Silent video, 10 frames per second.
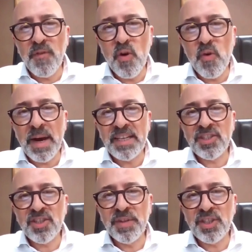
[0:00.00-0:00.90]
4
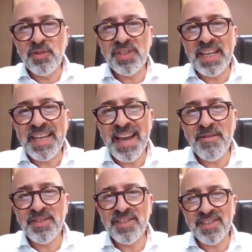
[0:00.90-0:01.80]
ways to reduce
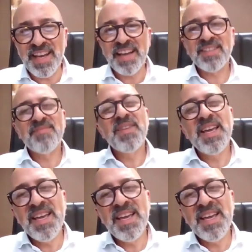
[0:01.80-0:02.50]
inheritance tax,